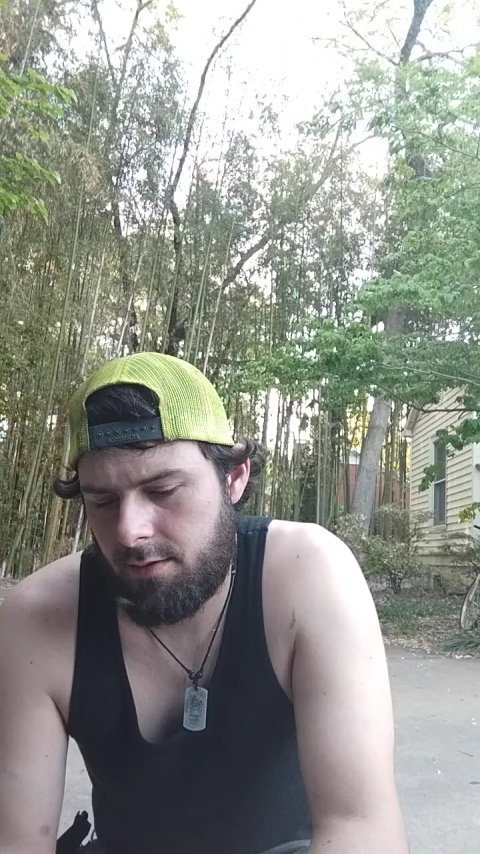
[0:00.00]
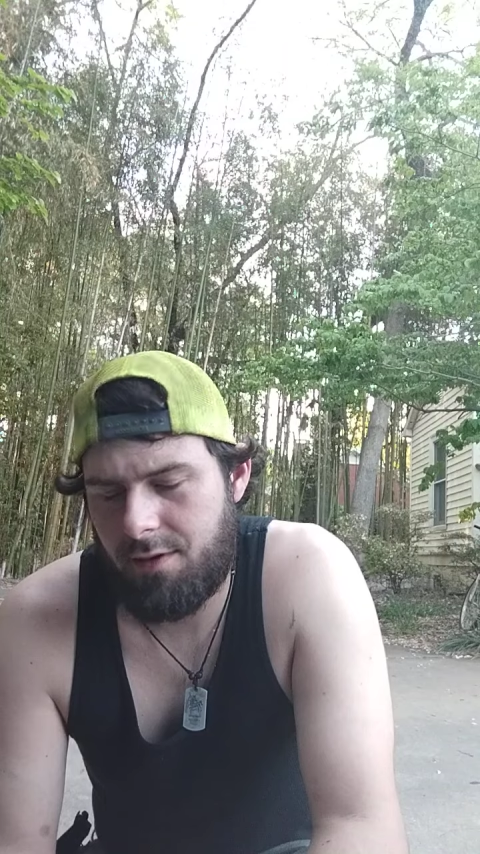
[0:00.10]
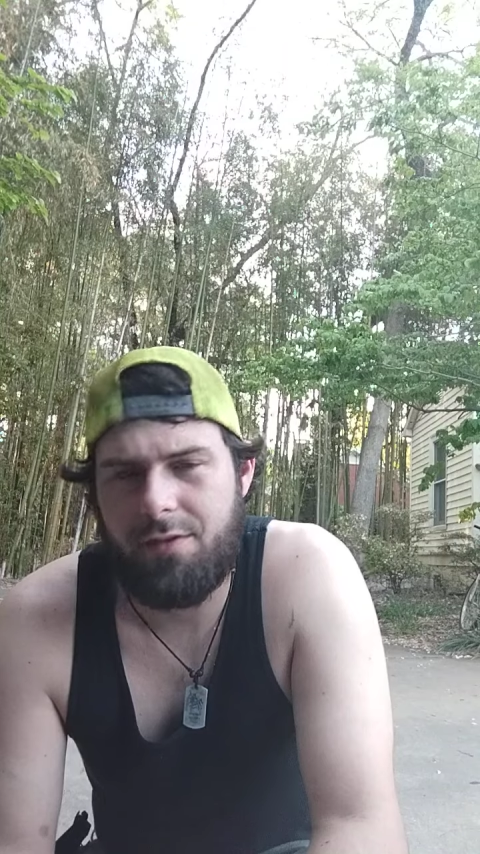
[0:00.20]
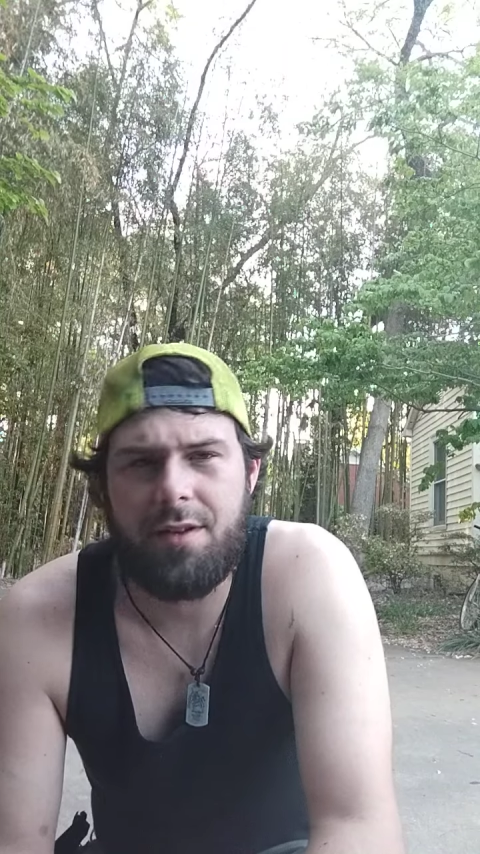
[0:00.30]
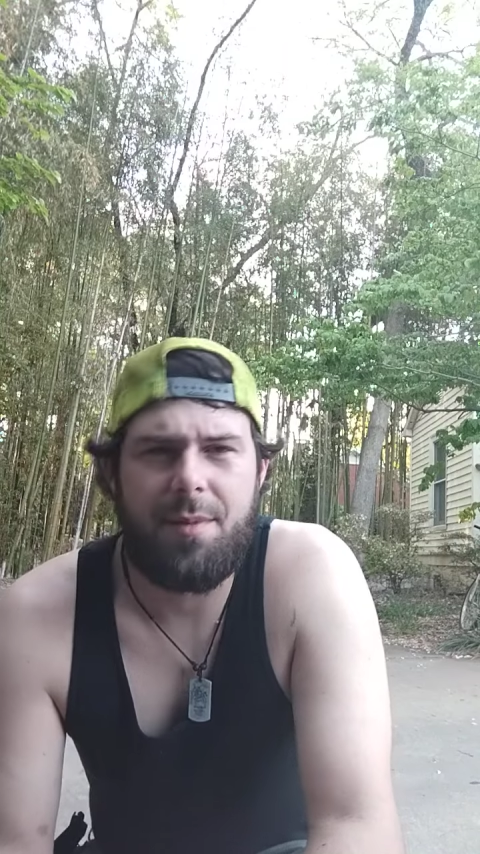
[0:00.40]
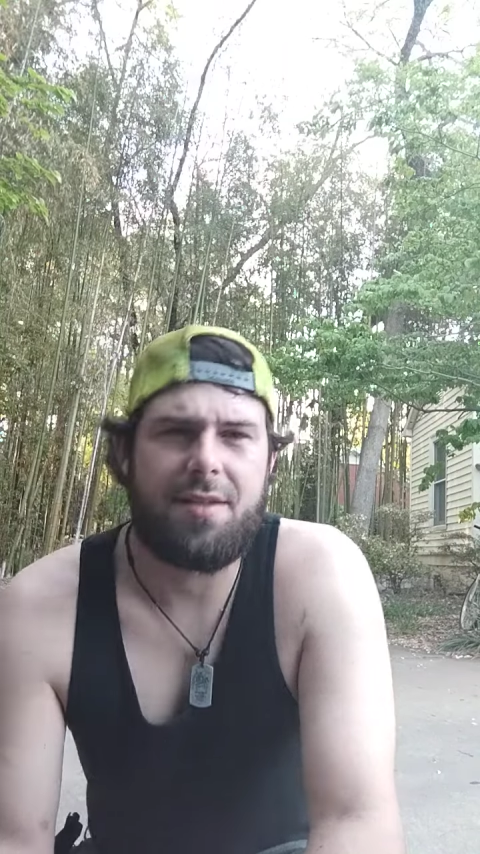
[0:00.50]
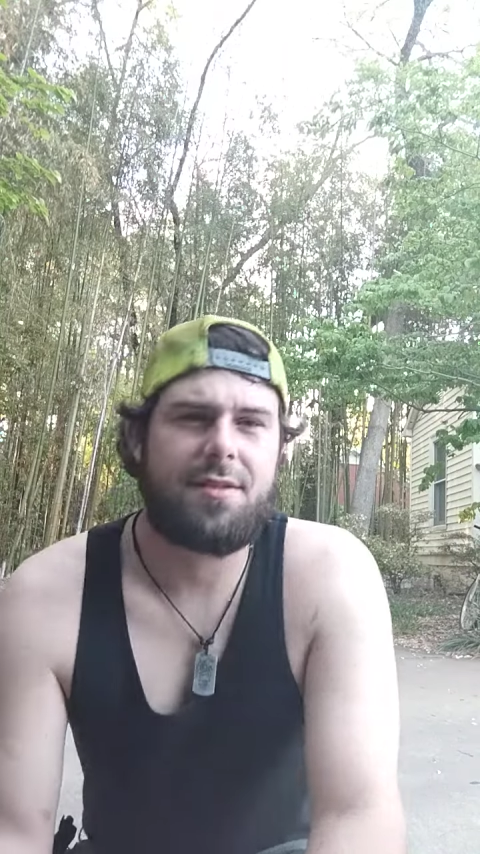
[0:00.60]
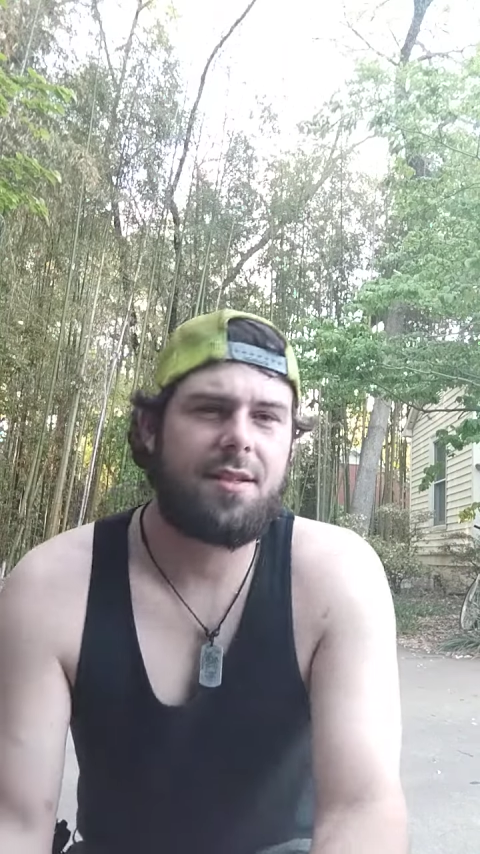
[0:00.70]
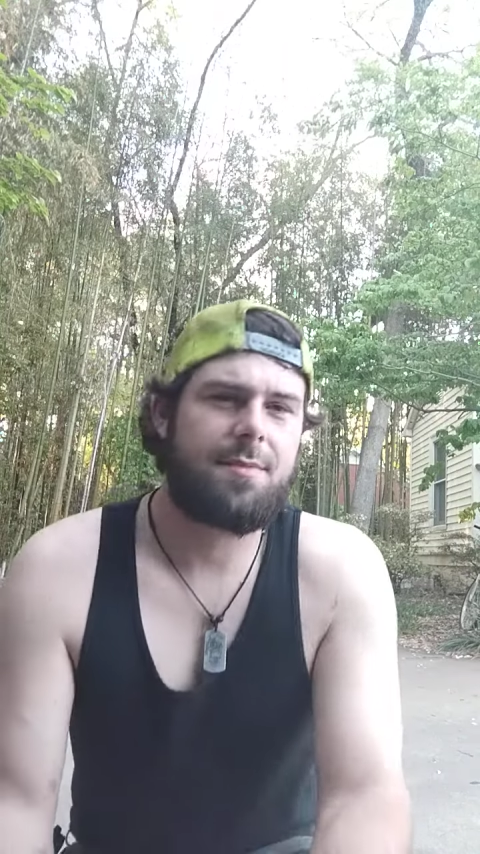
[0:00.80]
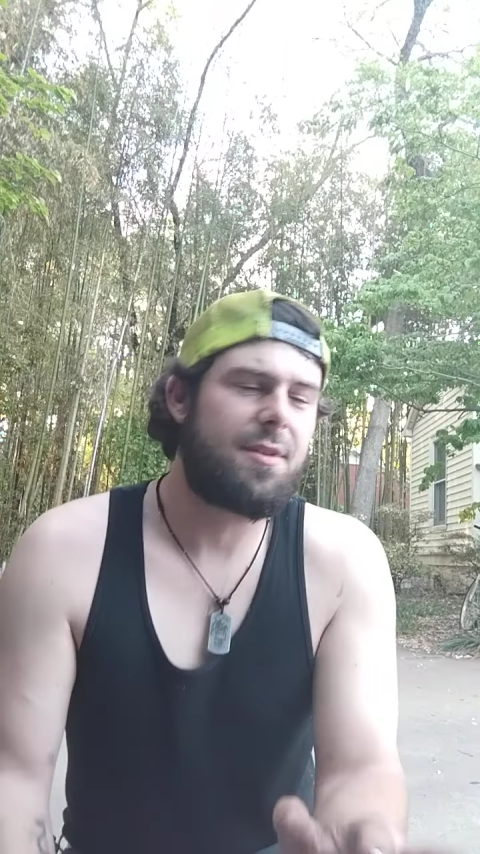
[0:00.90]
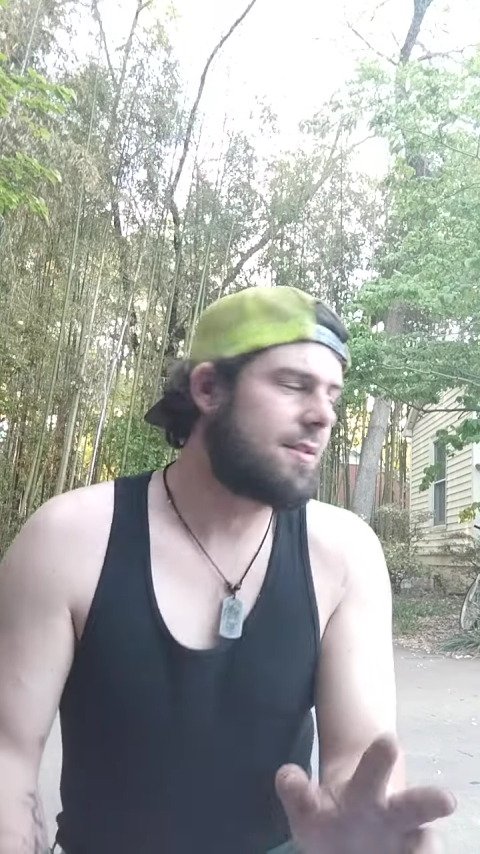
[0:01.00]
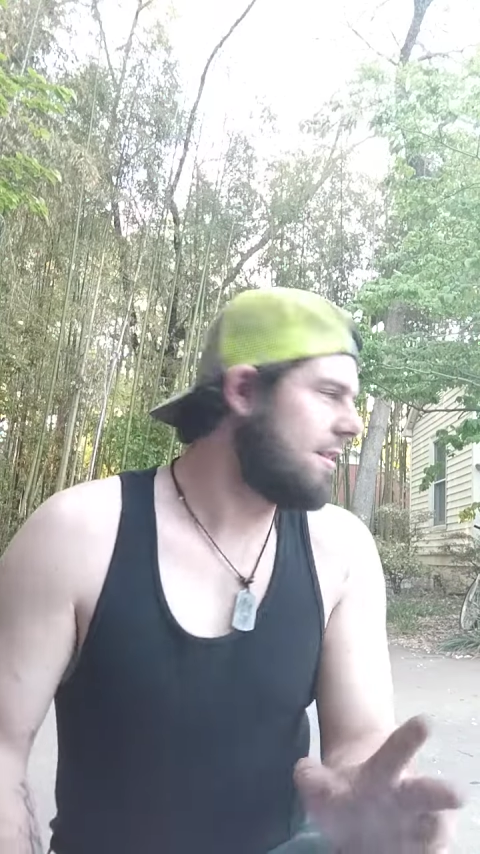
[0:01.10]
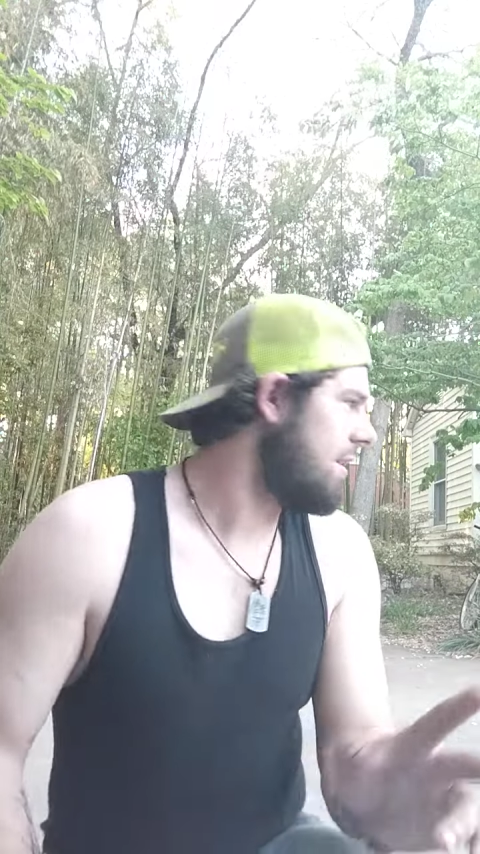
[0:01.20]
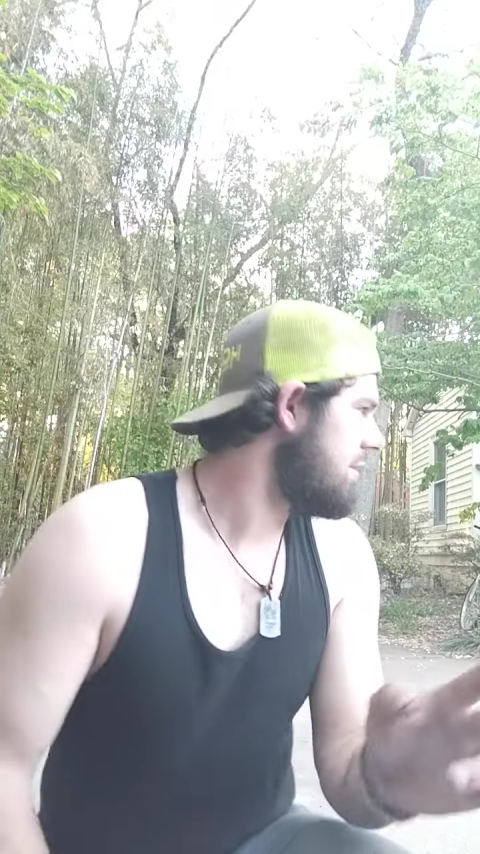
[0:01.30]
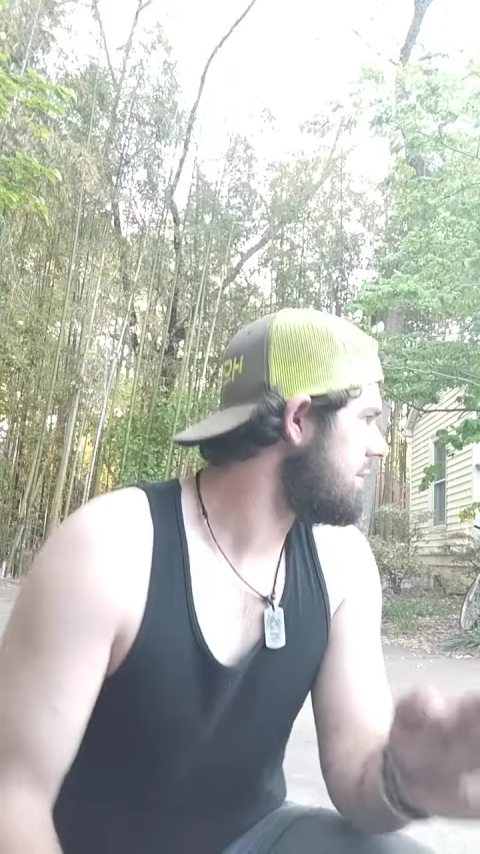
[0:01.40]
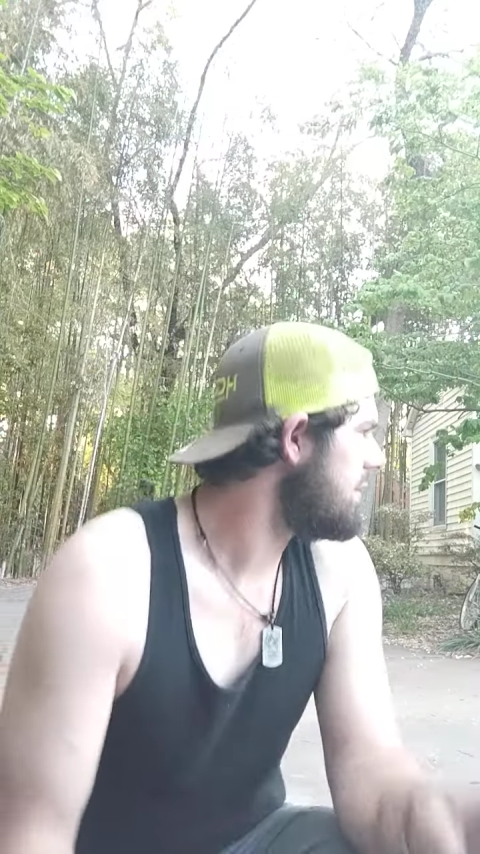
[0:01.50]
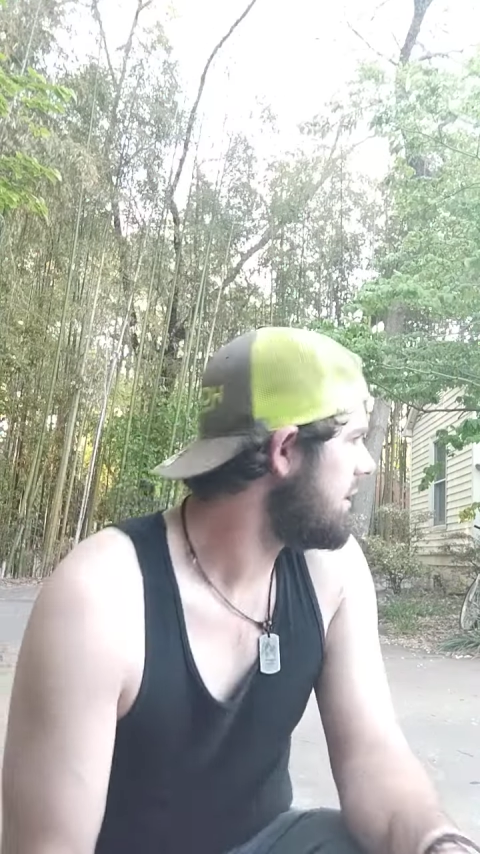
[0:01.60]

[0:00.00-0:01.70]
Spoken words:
roughly about 6 months ago,